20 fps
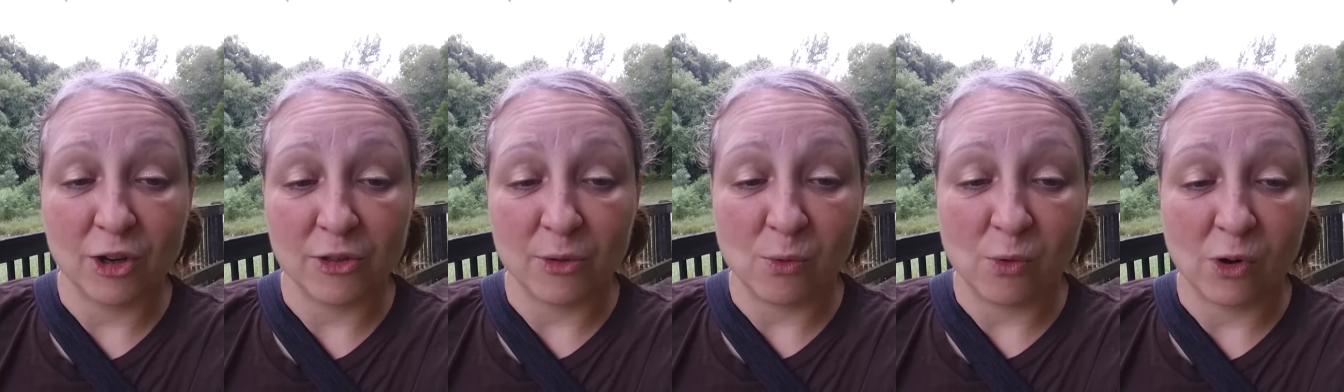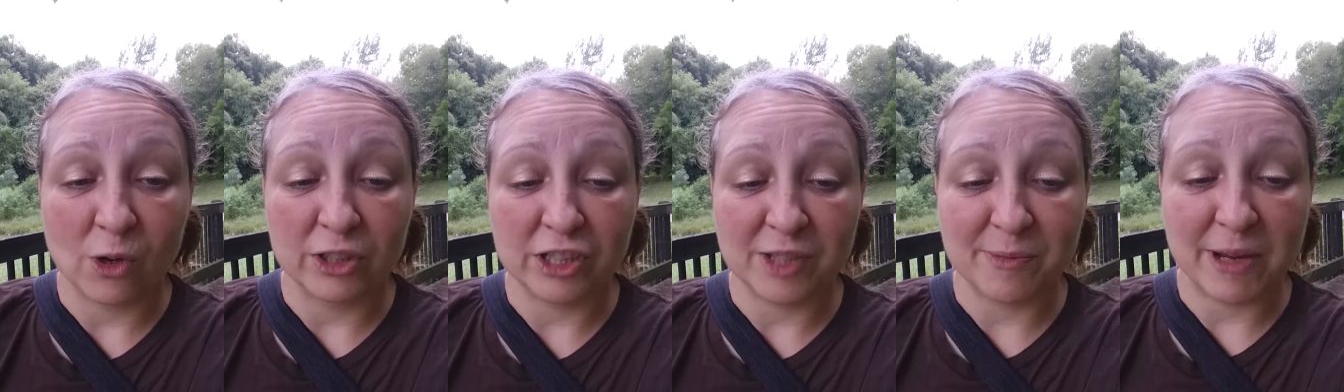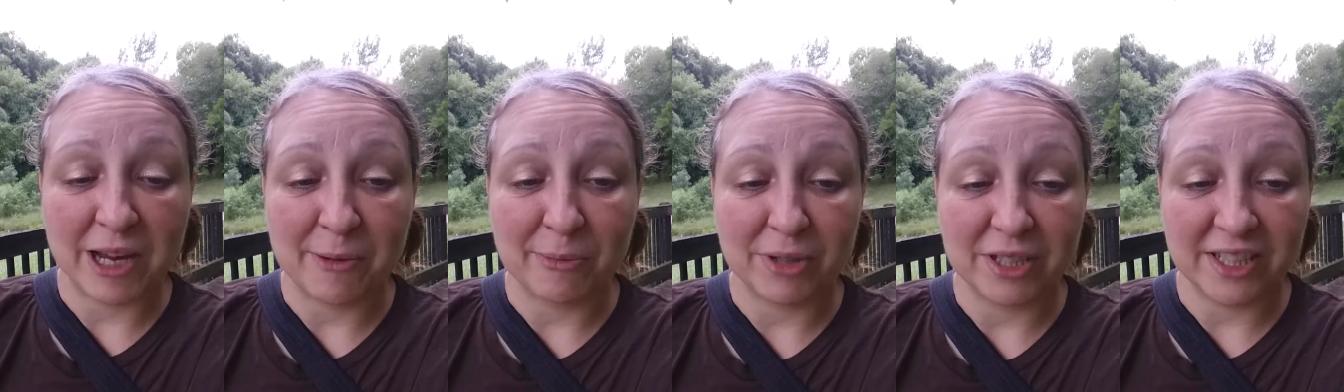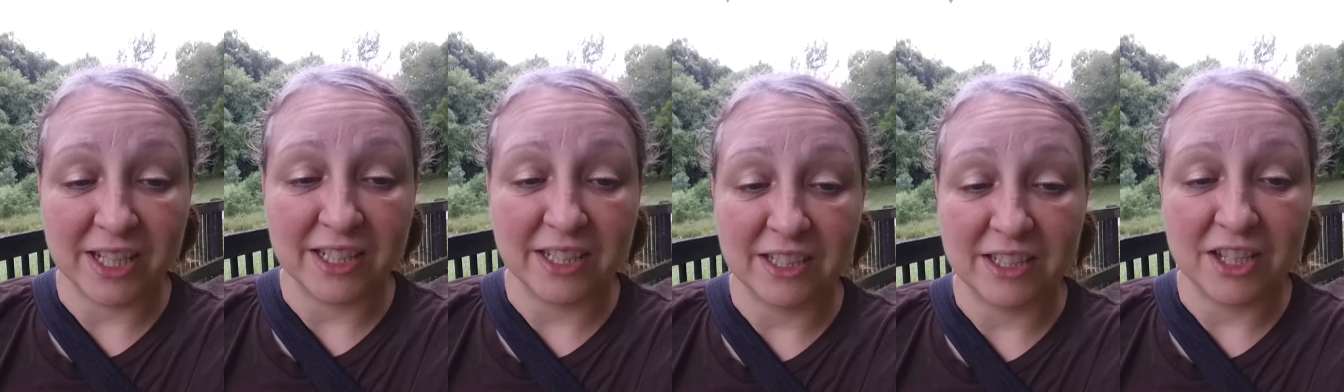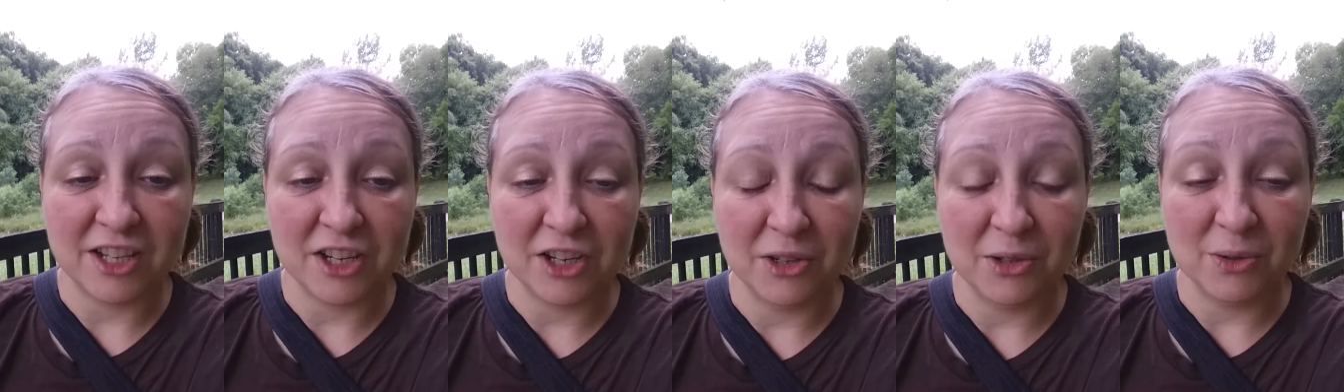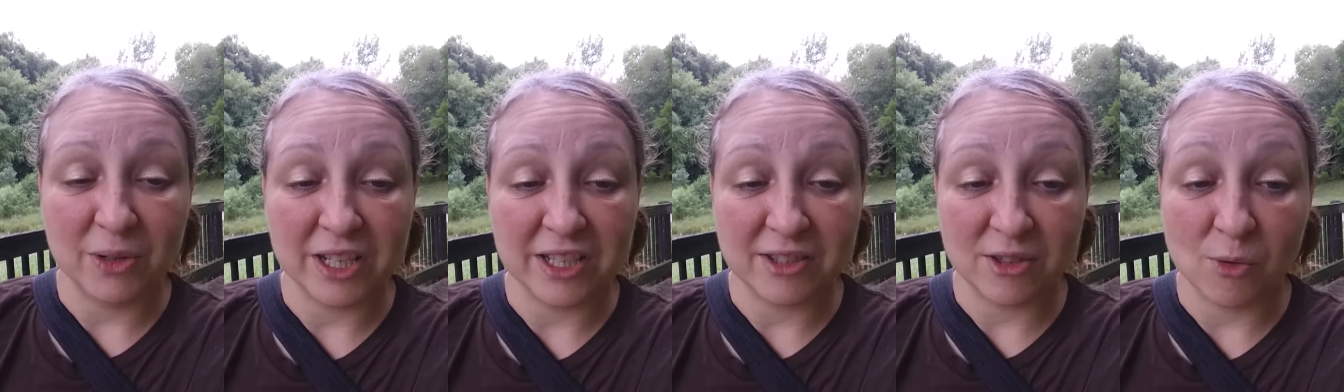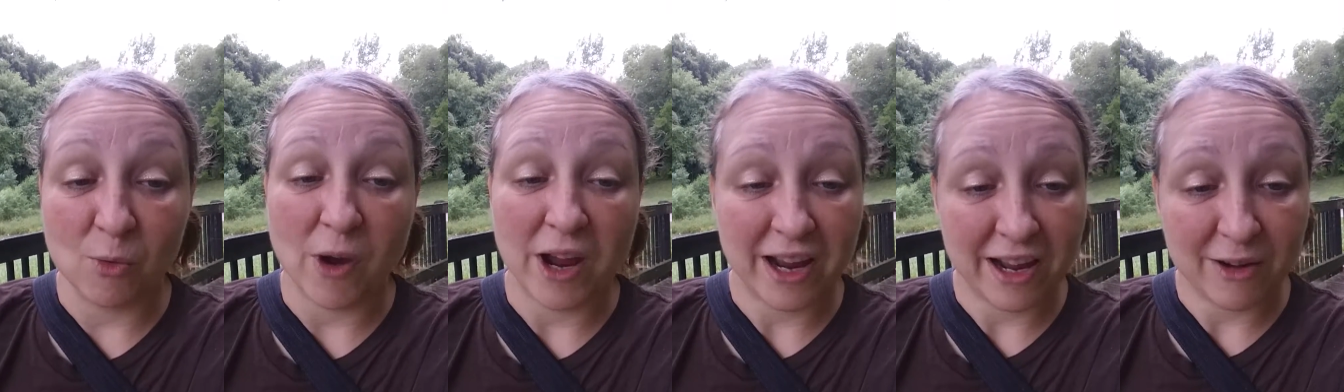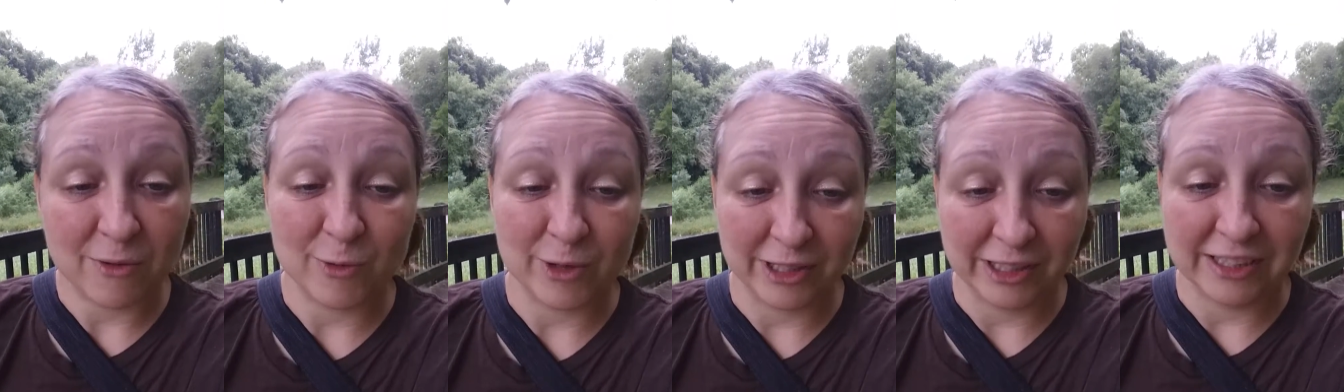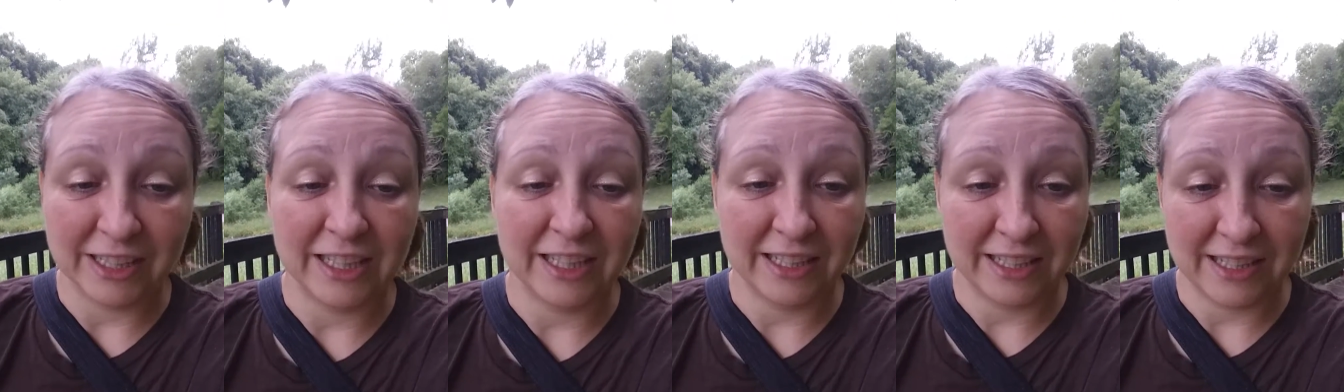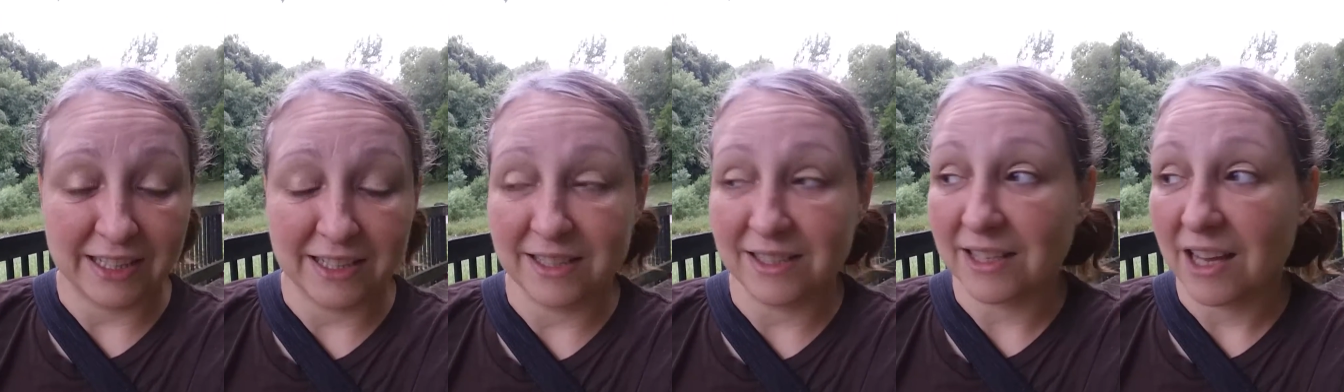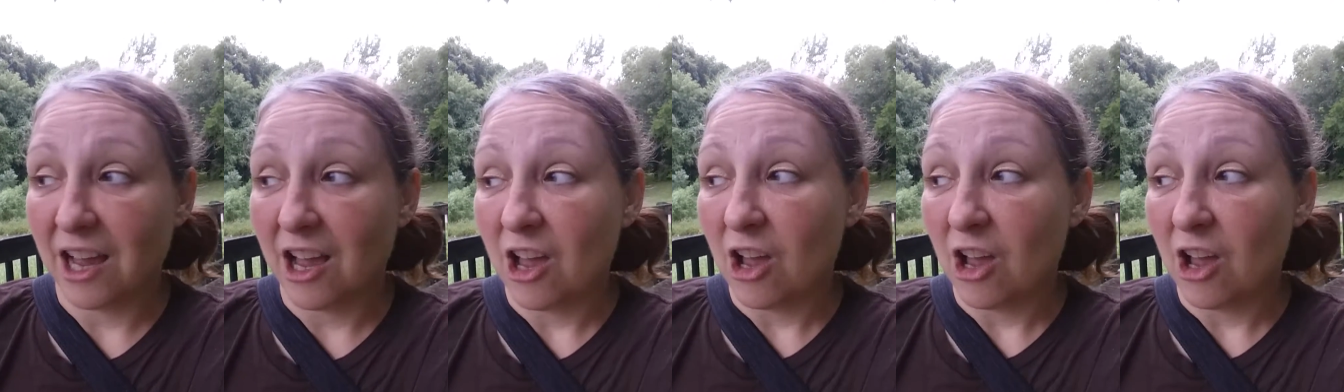the world is being presented to you is the way it really is.